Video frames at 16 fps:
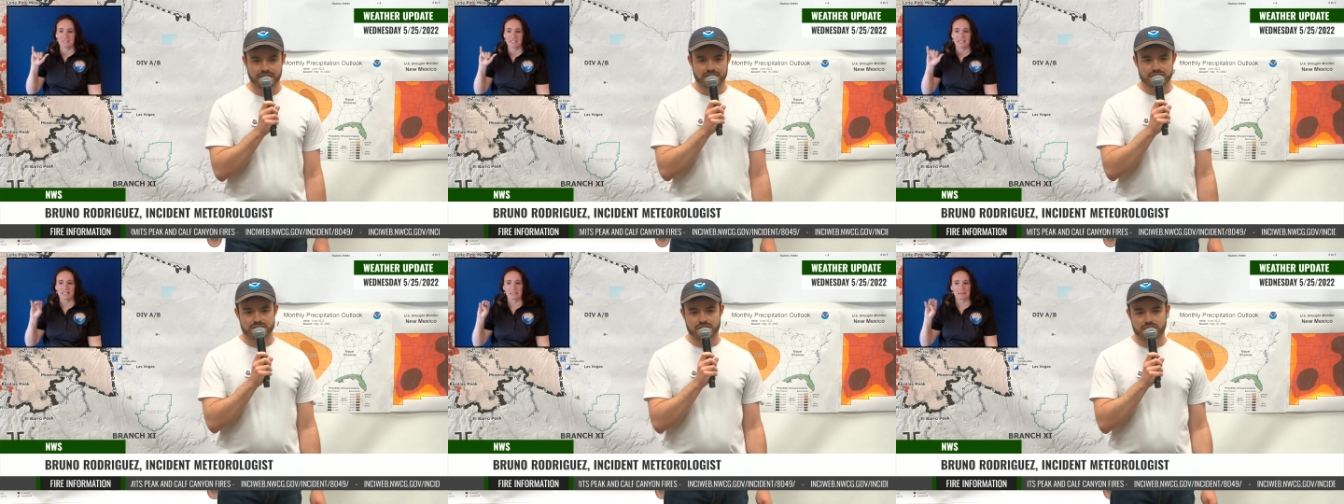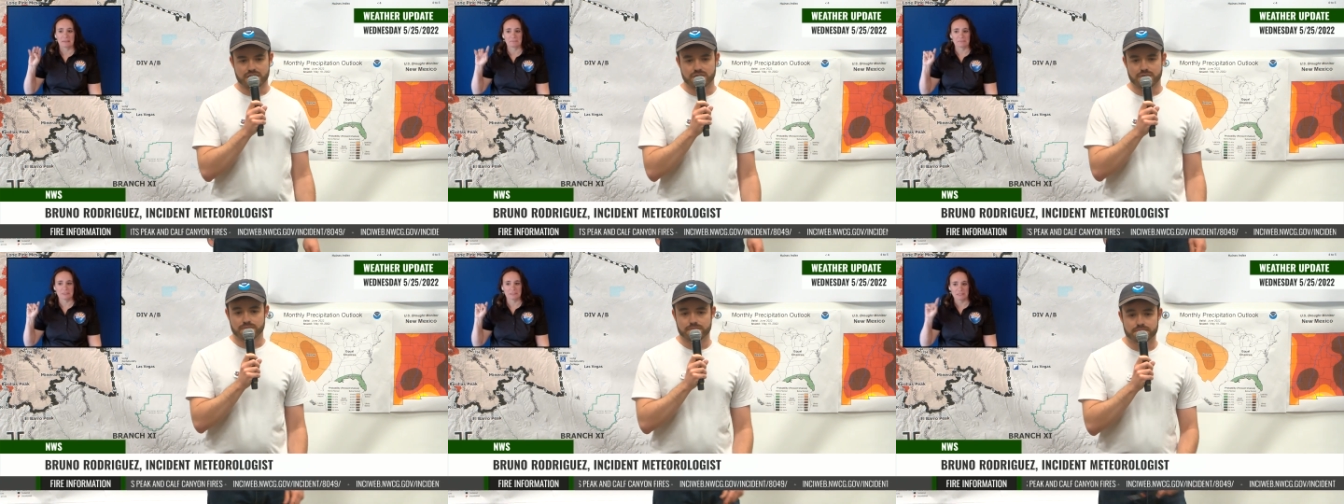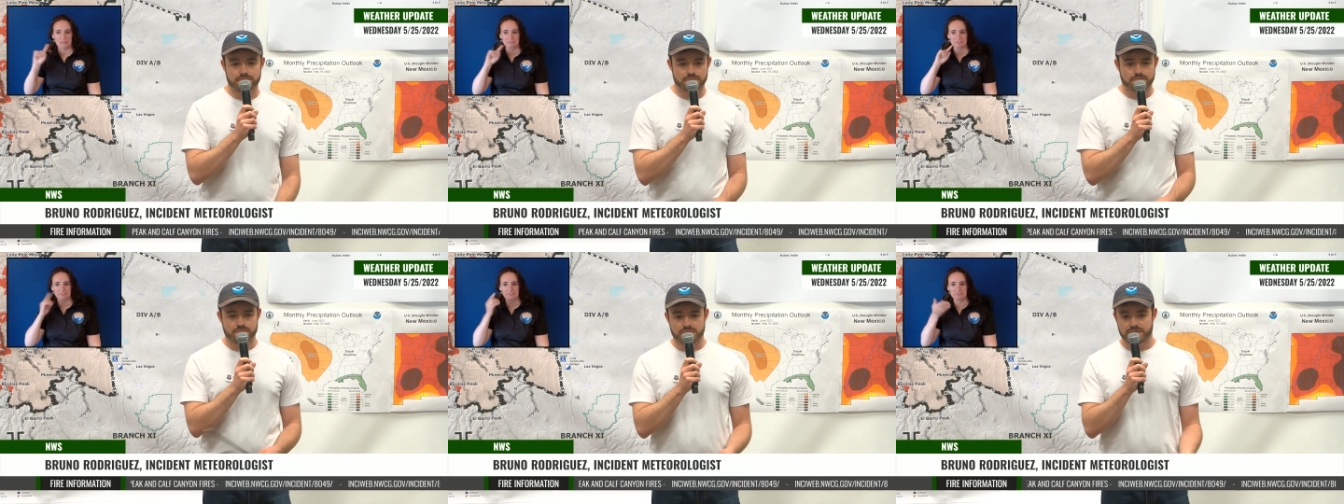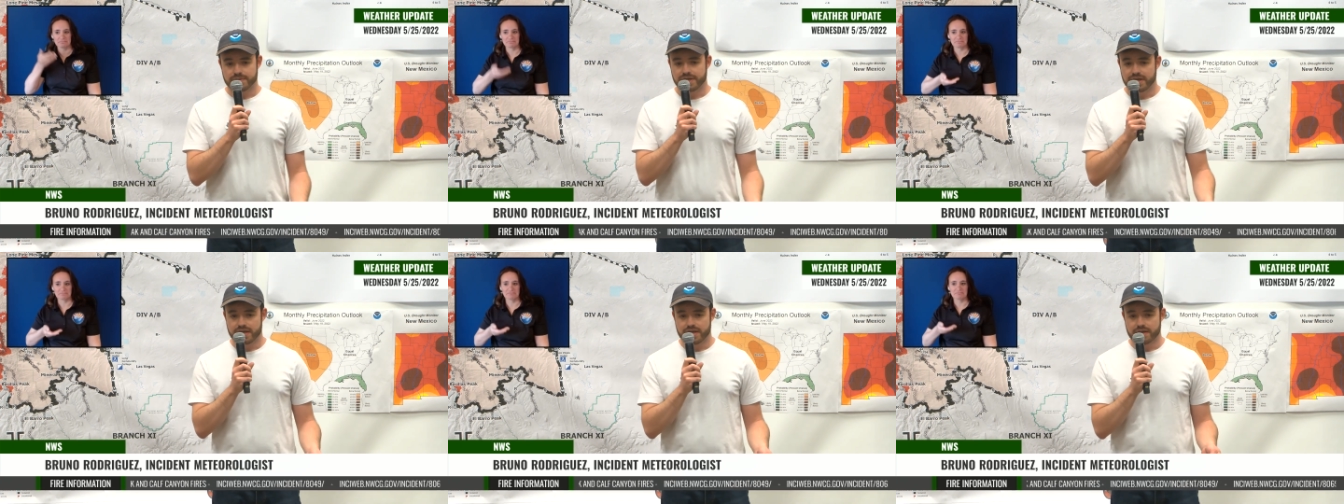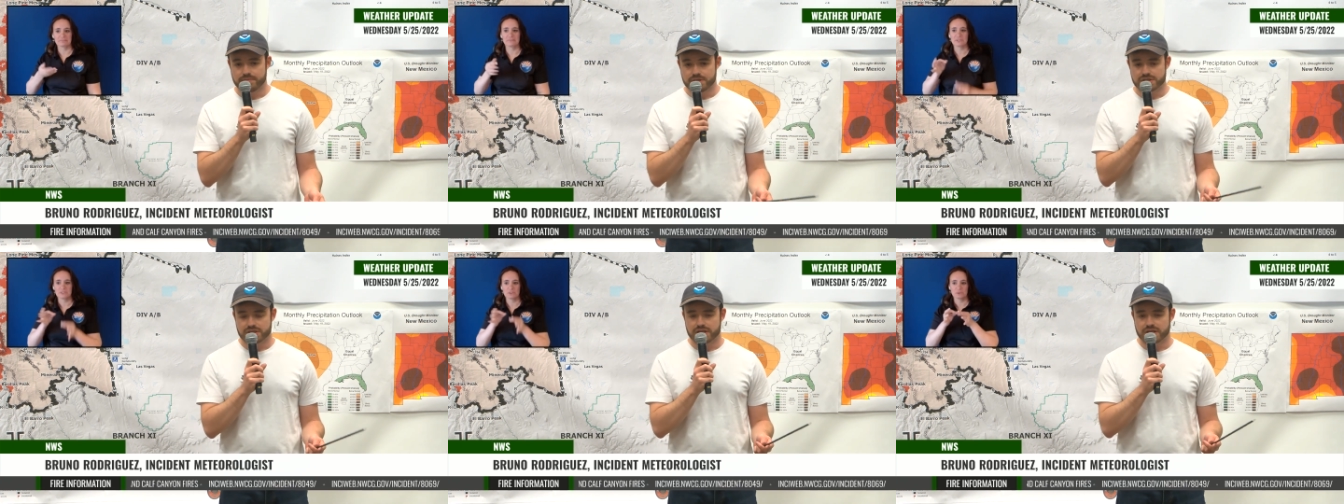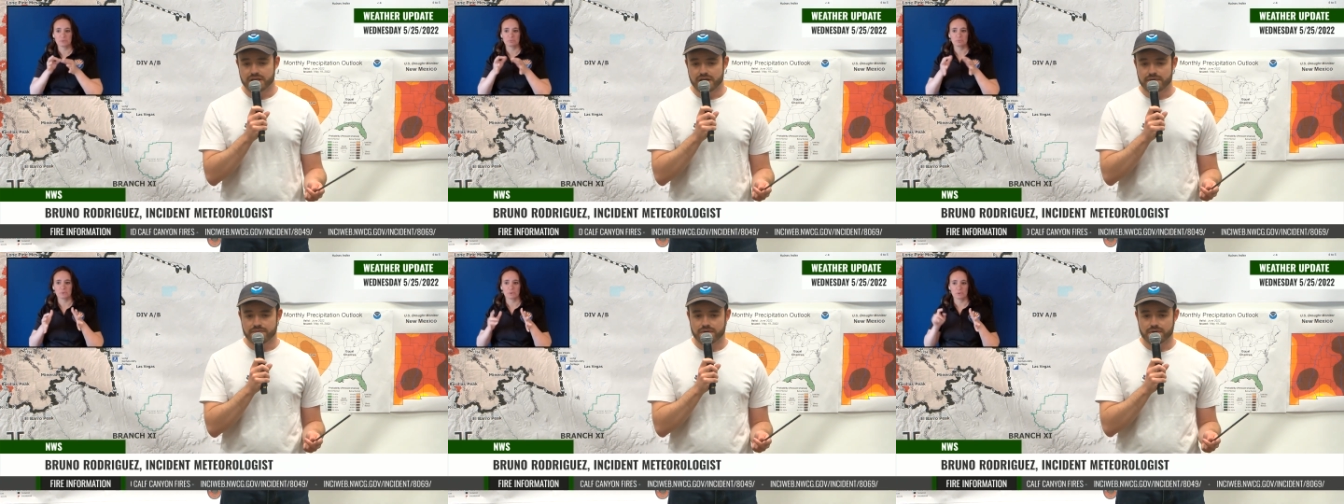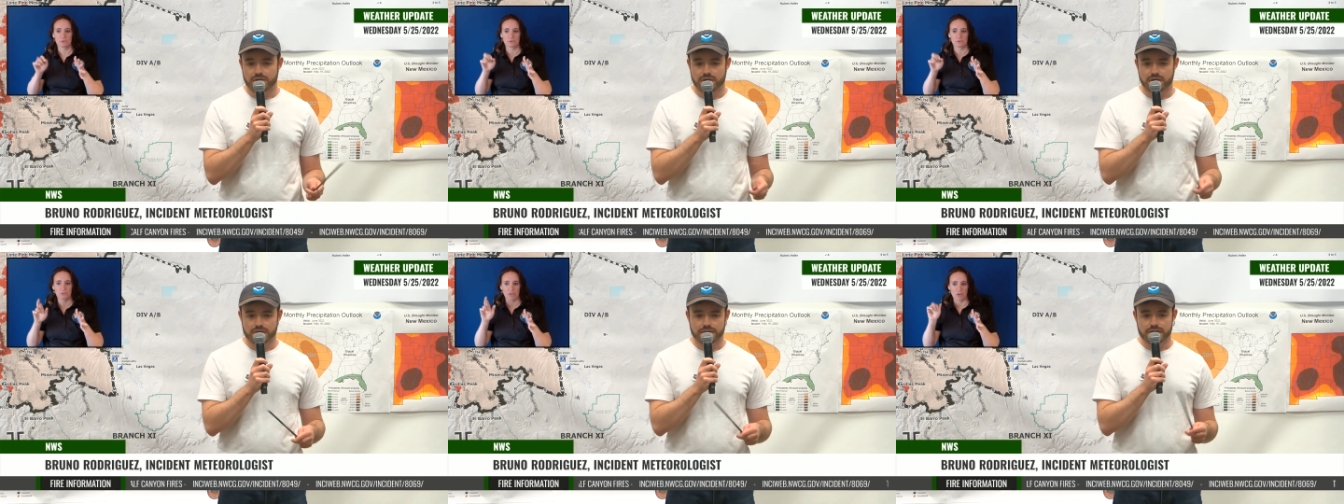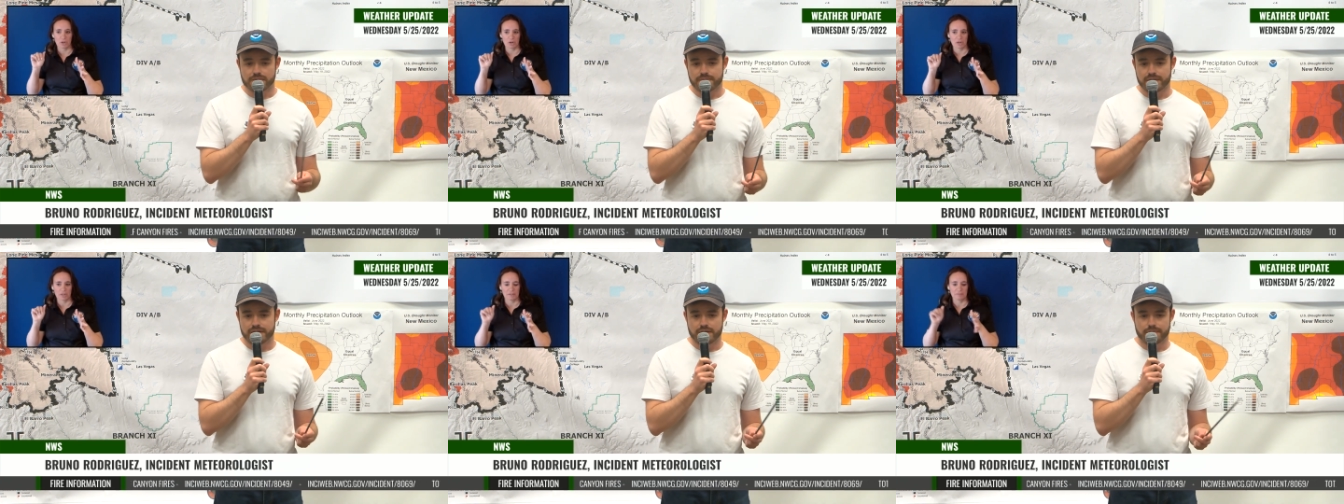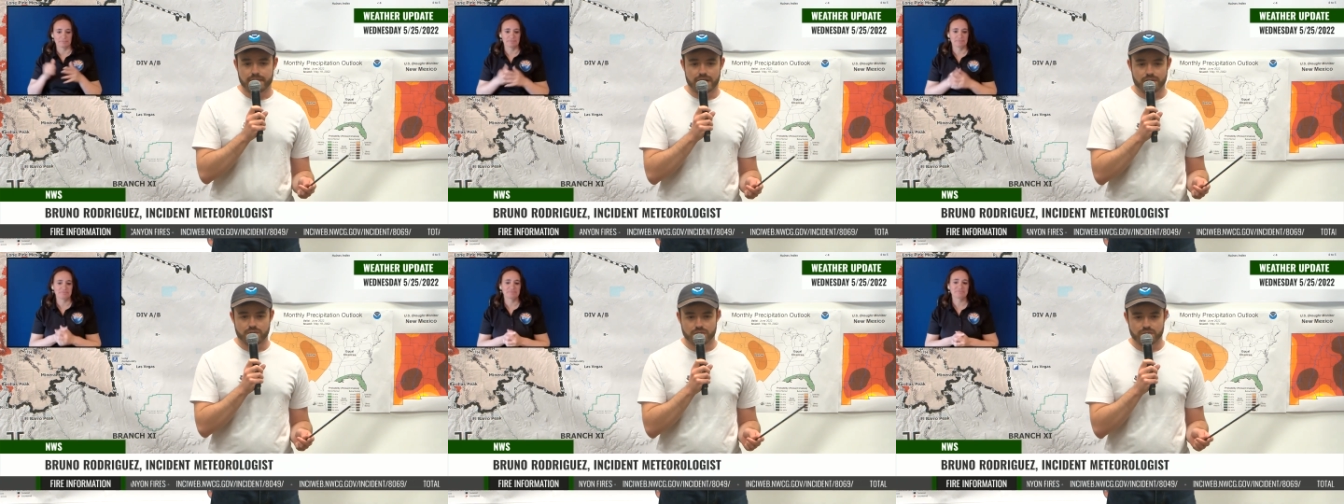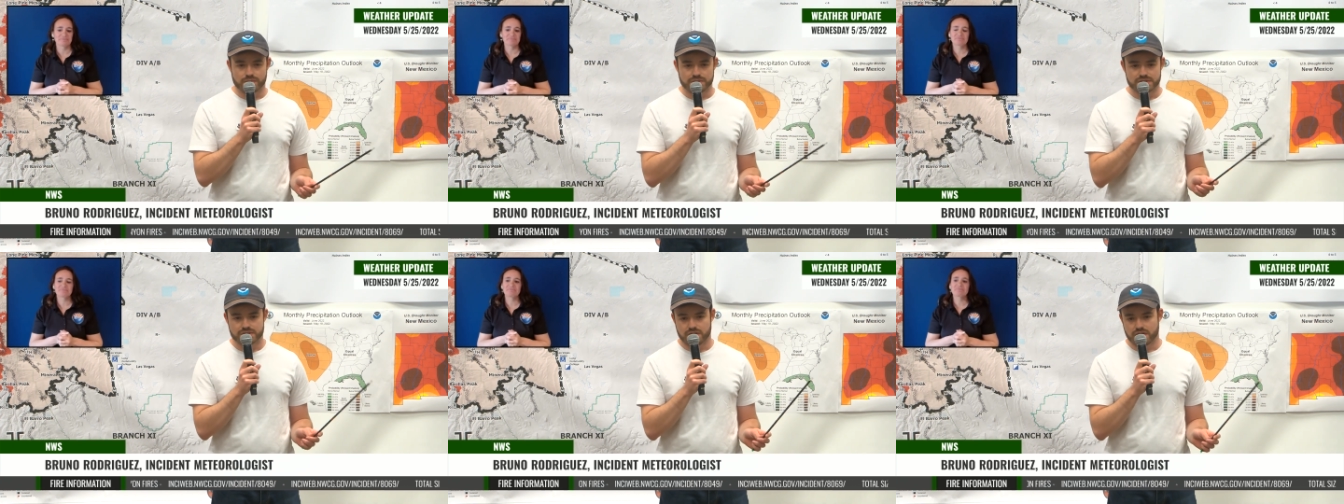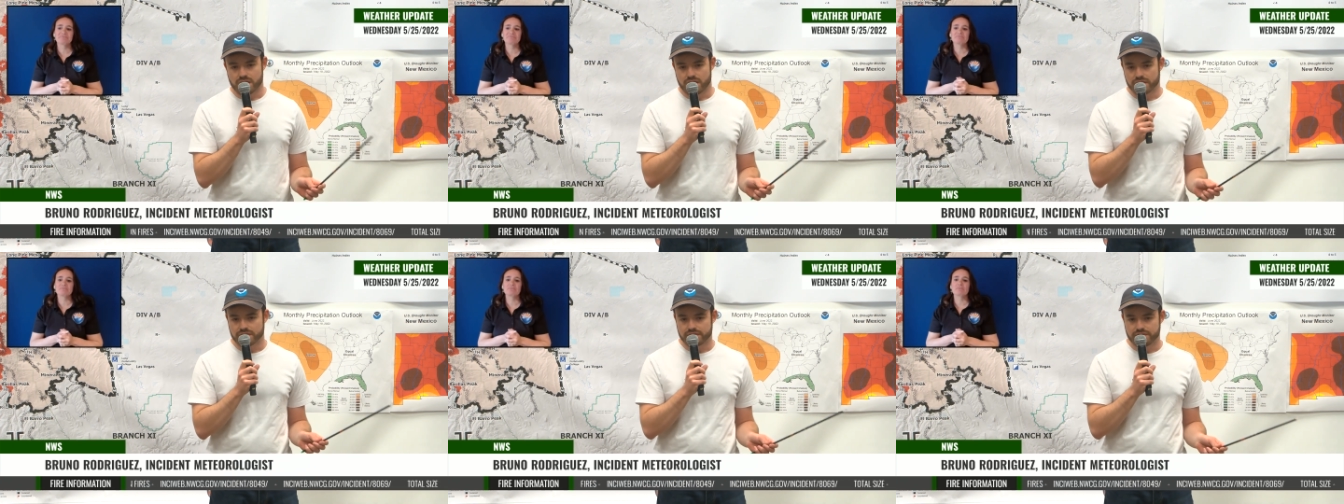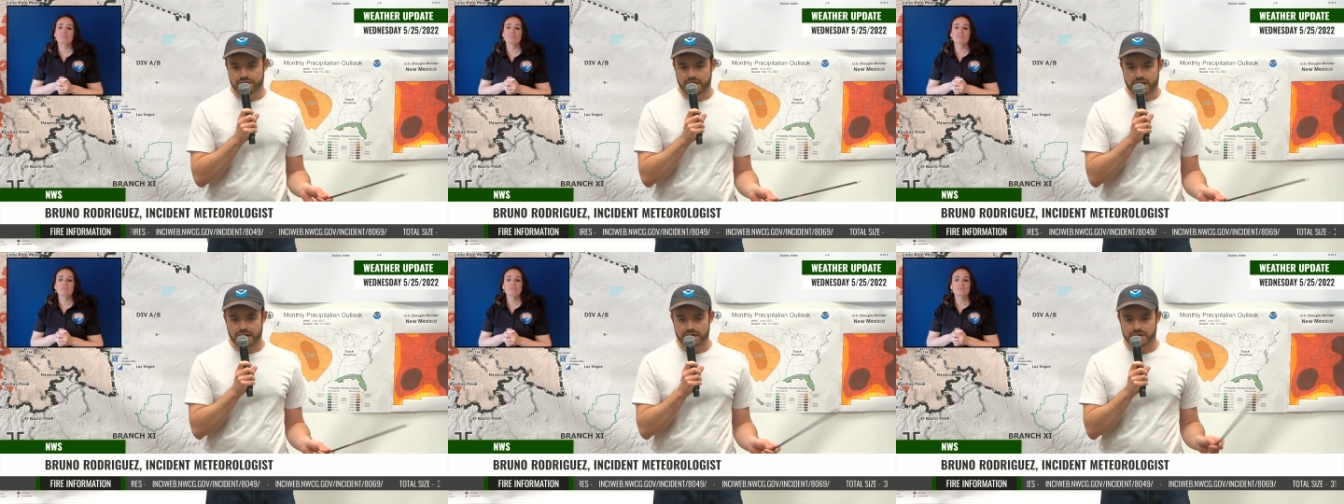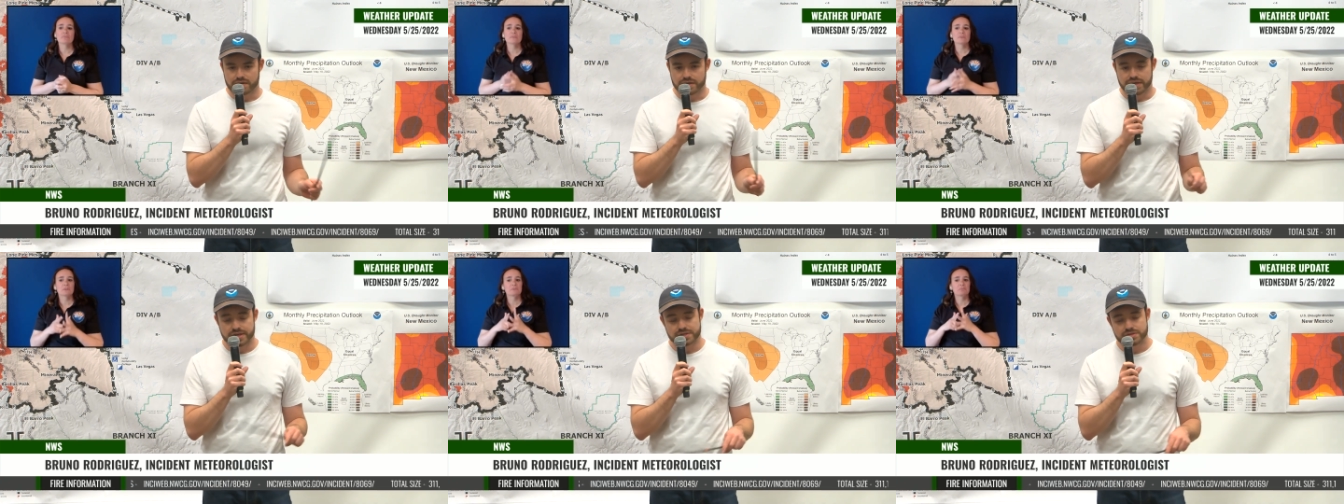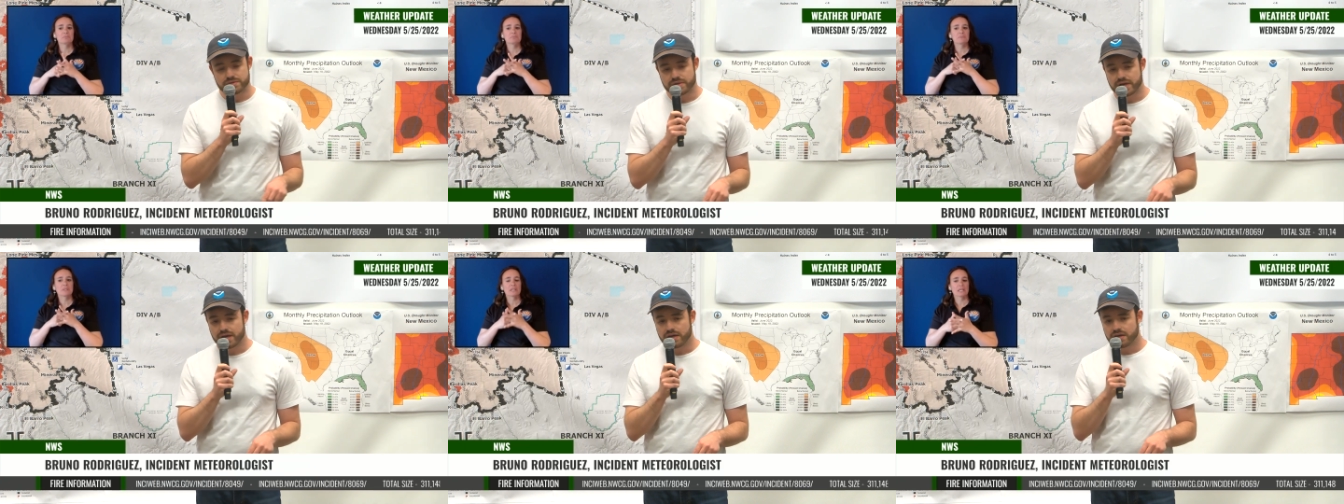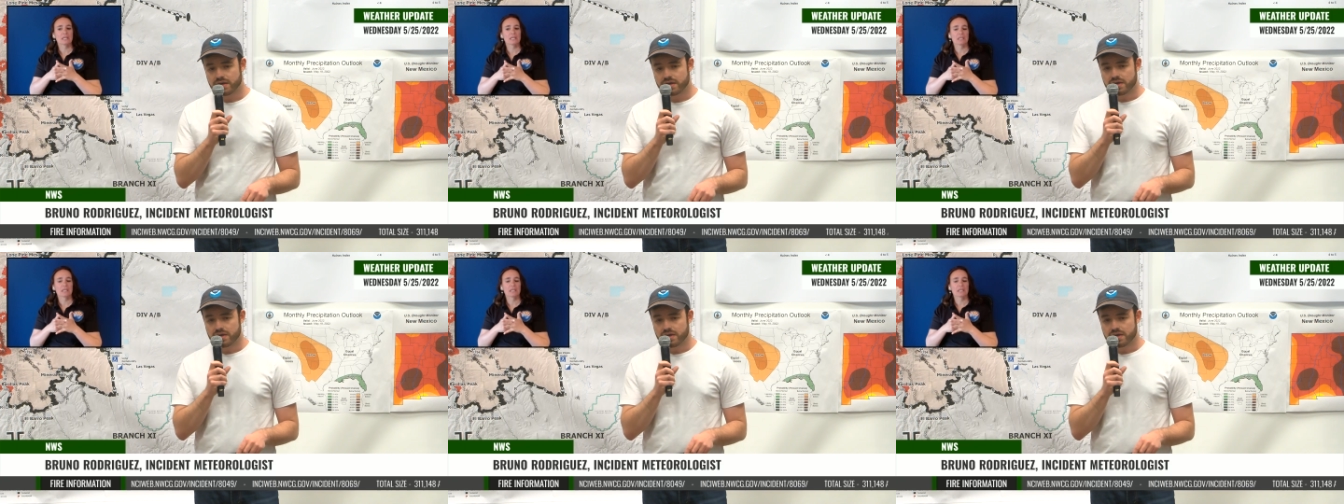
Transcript: So, to begin, I'm just going to cover a little bit about what we saw on the fire yesterday.